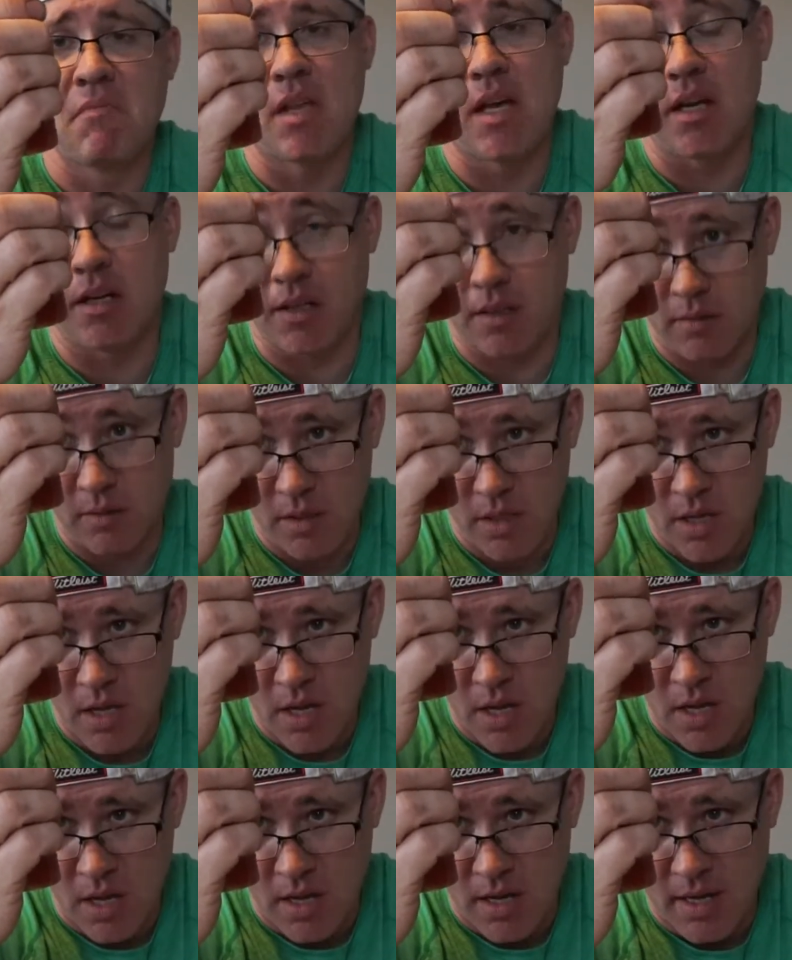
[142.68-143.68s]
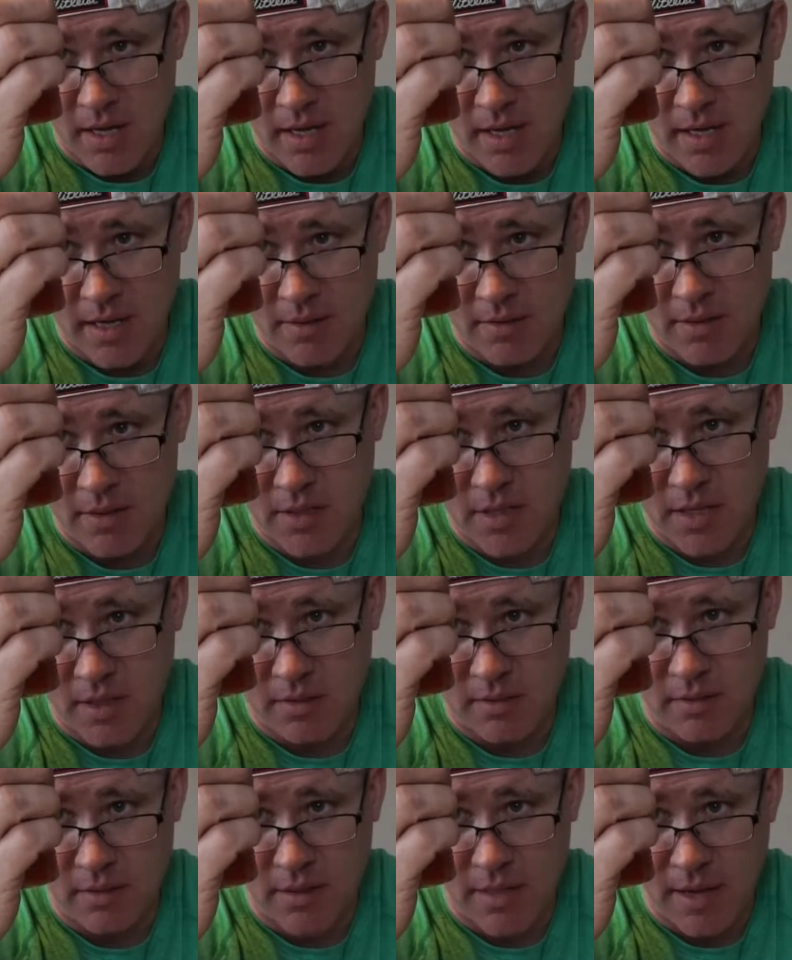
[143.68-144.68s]
I don't know.
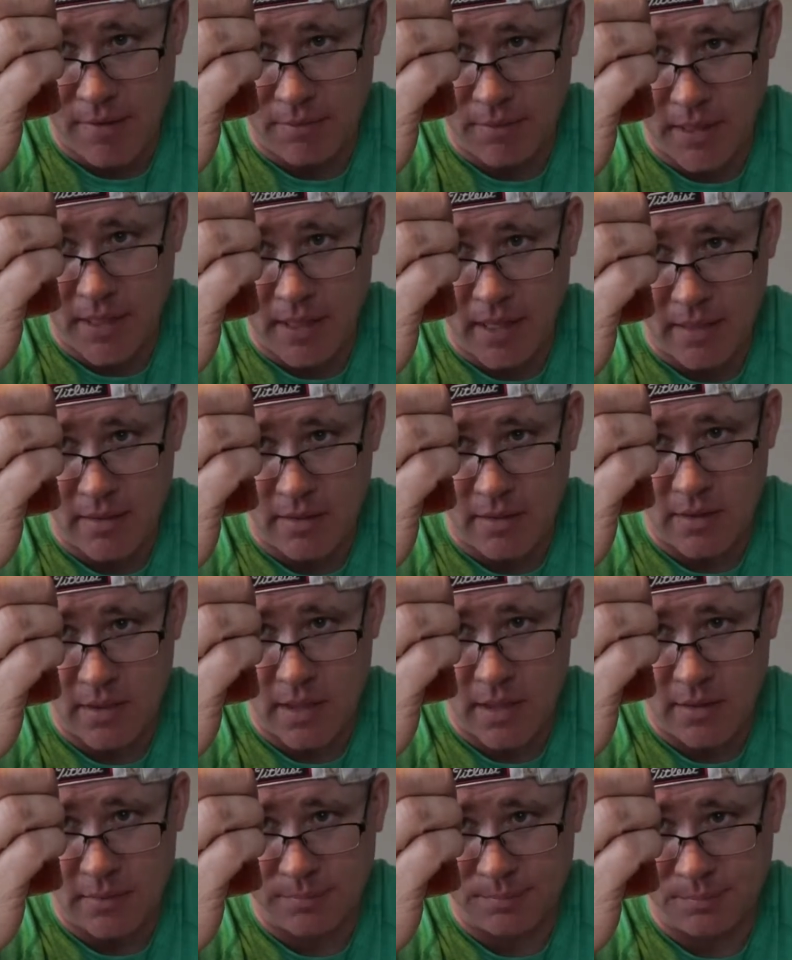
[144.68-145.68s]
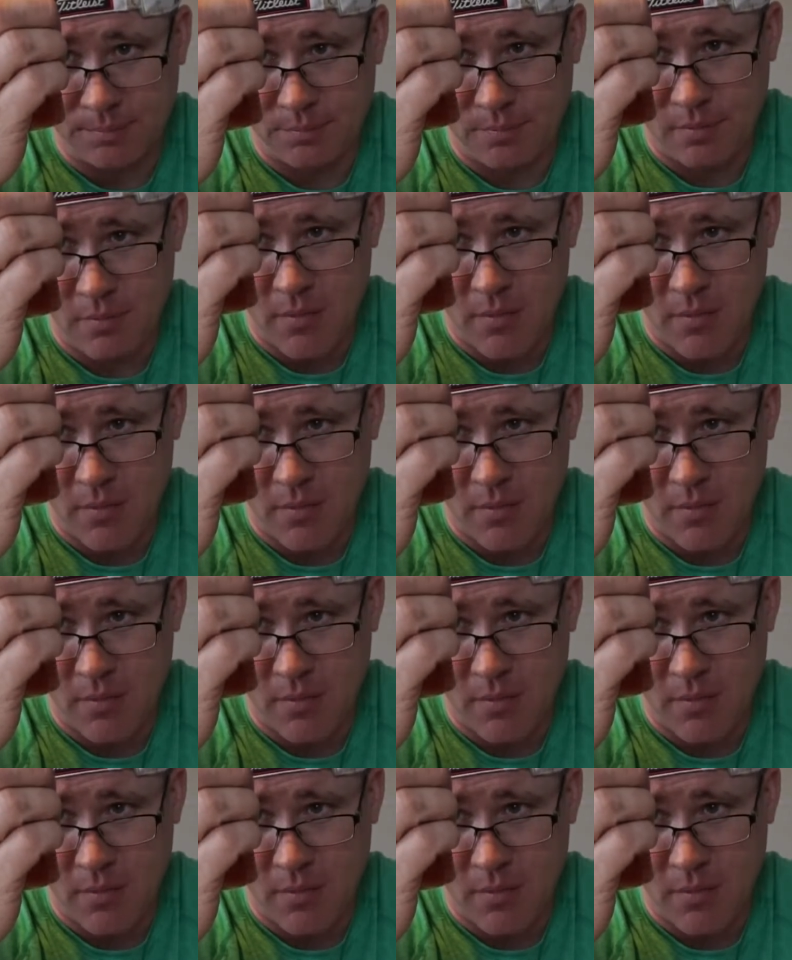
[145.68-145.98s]
Salt, definitely lots of salt.